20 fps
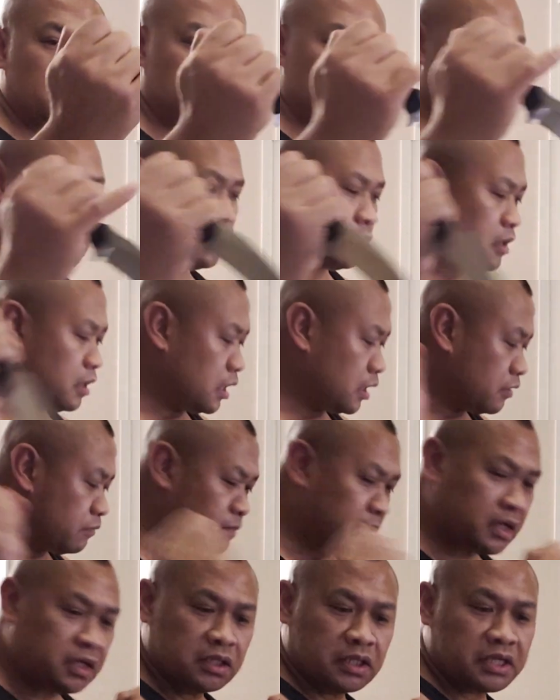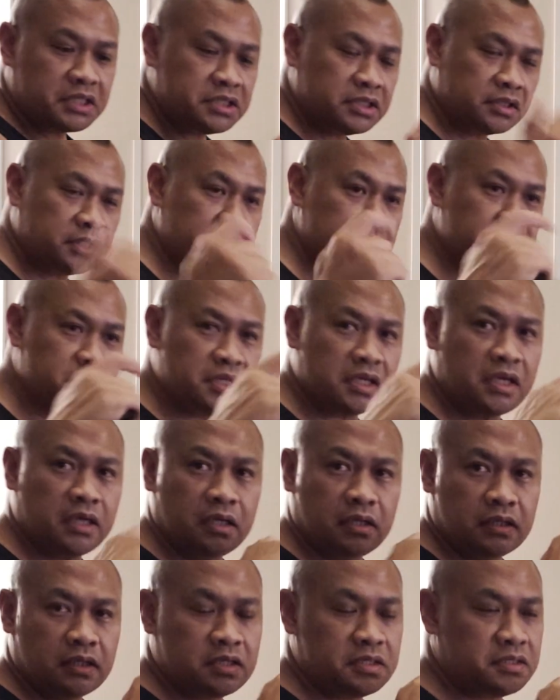out of my collection. This is
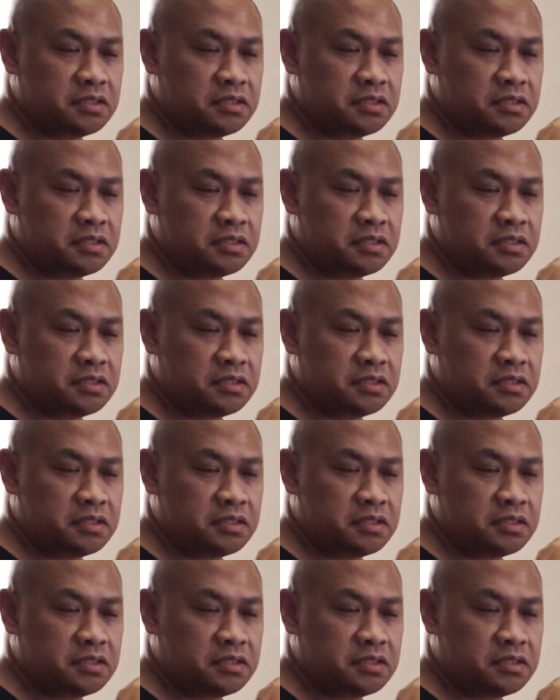the